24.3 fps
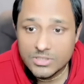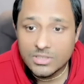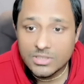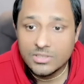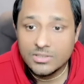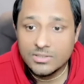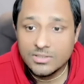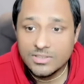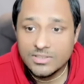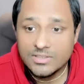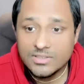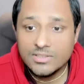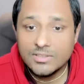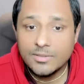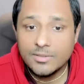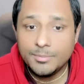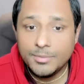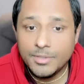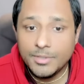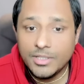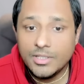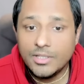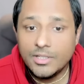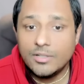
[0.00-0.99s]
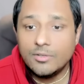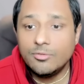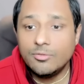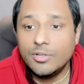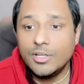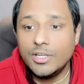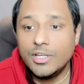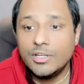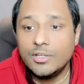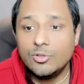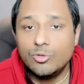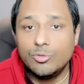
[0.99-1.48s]
this is a period
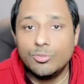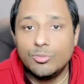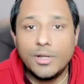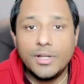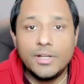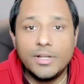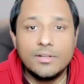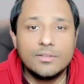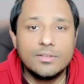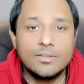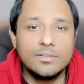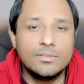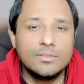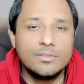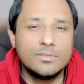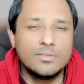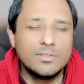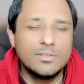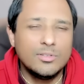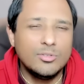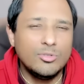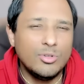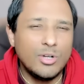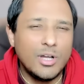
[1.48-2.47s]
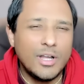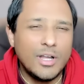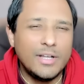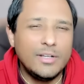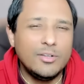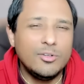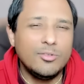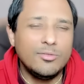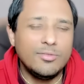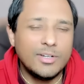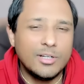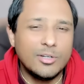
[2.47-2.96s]
where you might, you know,
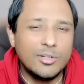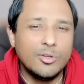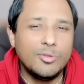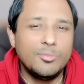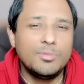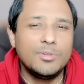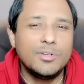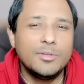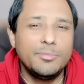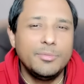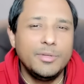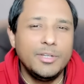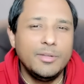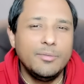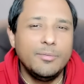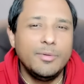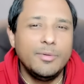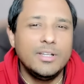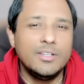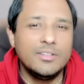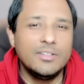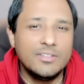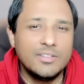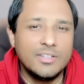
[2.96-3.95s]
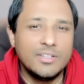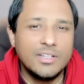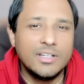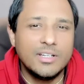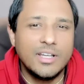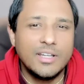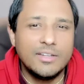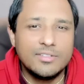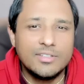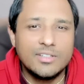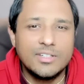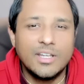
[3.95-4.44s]
kind of adopt a minimalistic
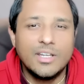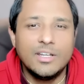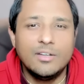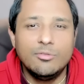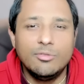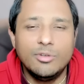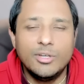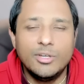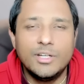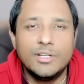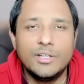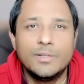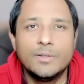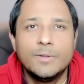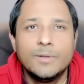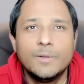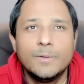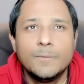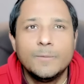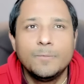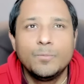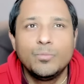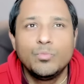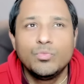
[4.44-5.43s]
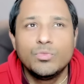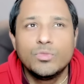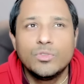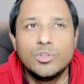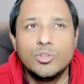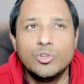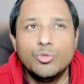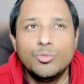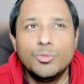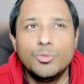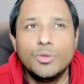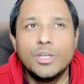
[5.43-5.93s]
lifestyle where
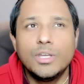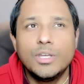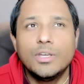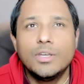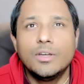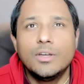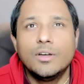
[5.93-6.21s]
you may